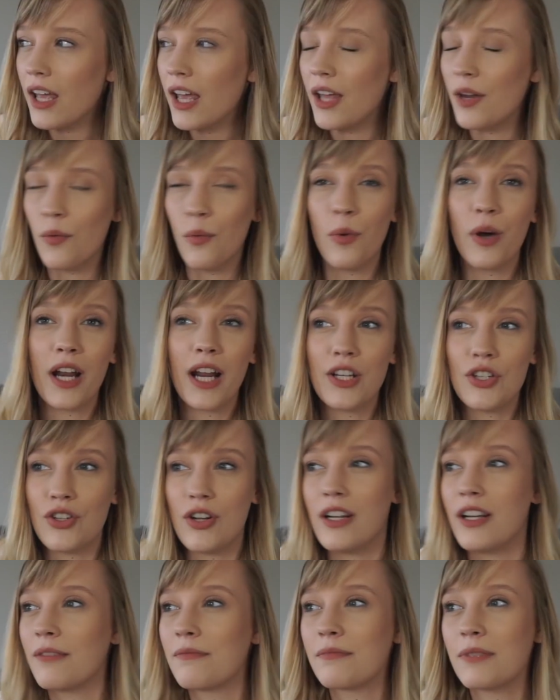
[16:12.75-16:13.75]
And what I
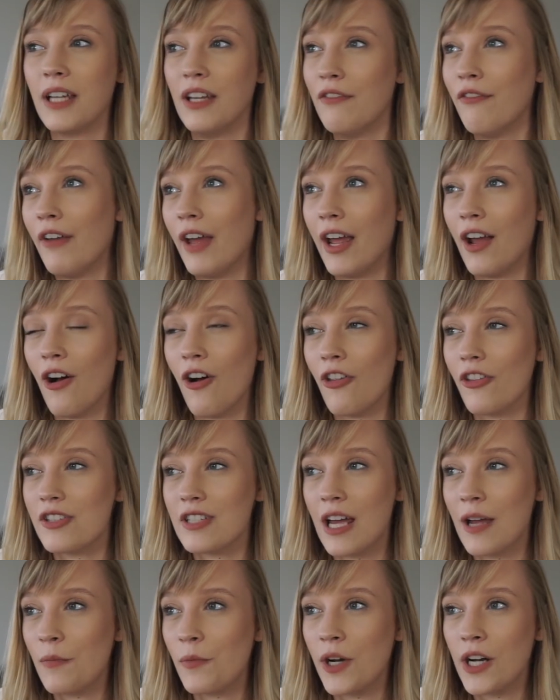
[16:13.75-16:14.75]
try to convey all the
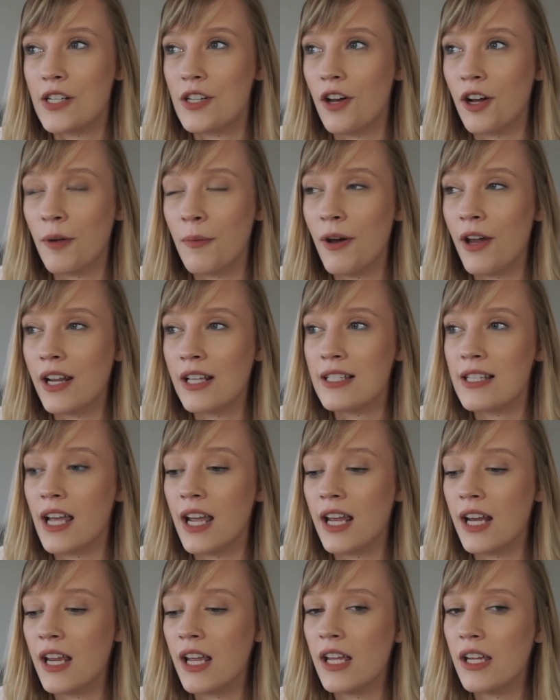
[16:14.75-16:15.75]
time when I talk about
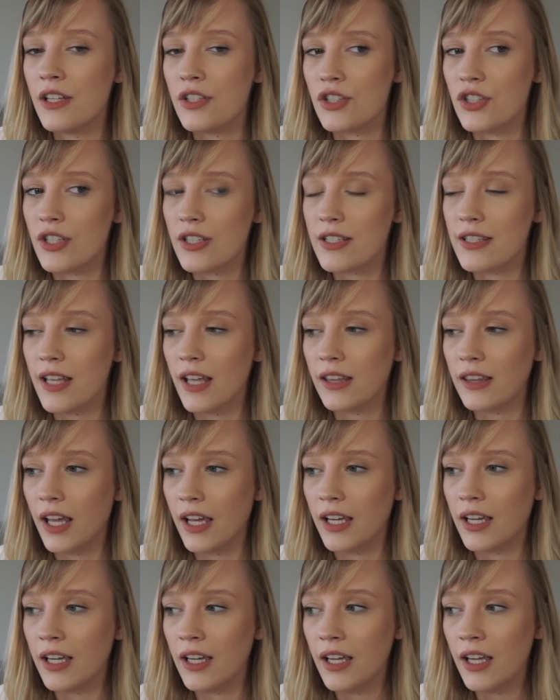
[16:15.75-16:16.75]
anxiety is just that
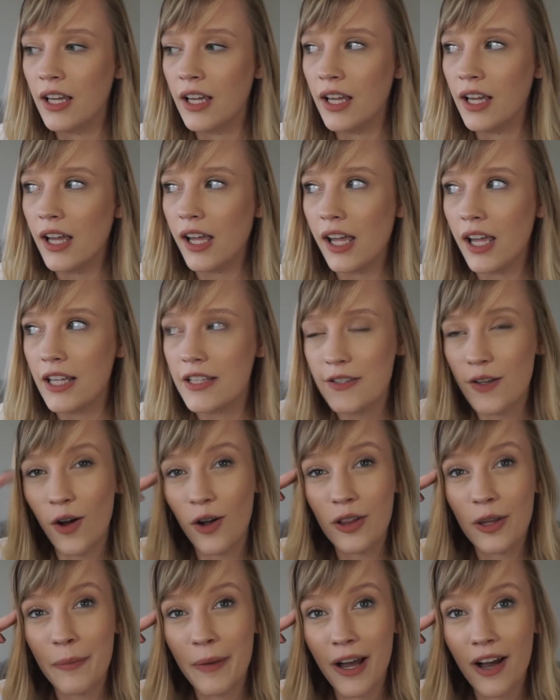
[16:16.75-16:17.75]
like, it's
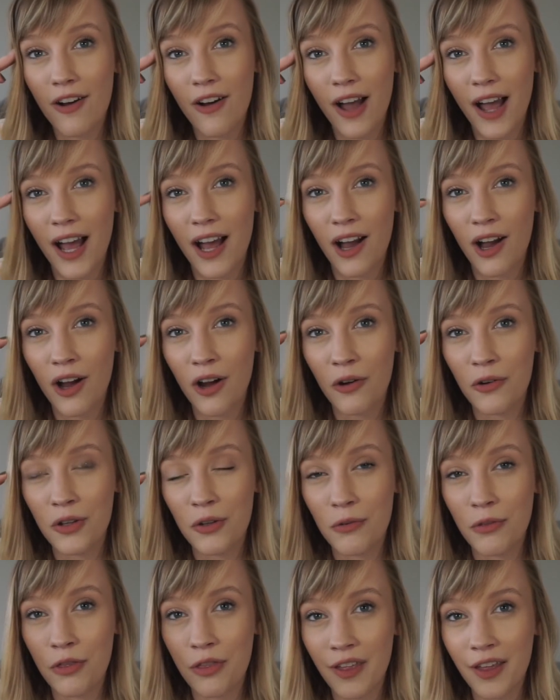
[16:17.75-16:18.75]
all about how
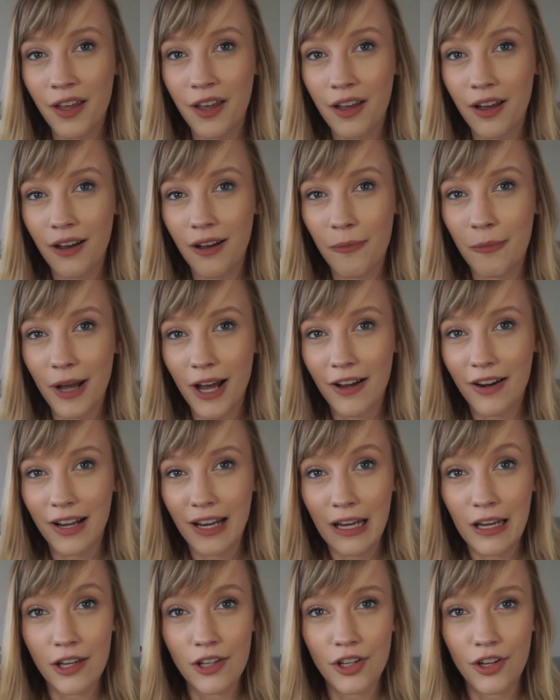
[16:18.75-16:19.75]
you think about
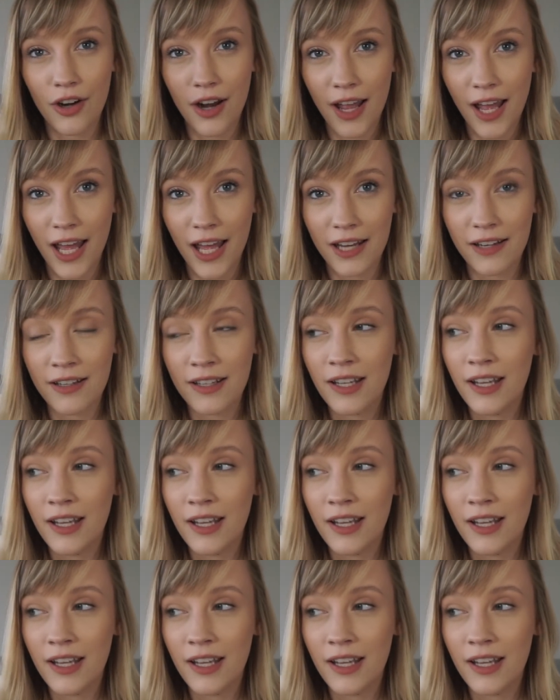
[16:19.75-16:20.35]
it in your head.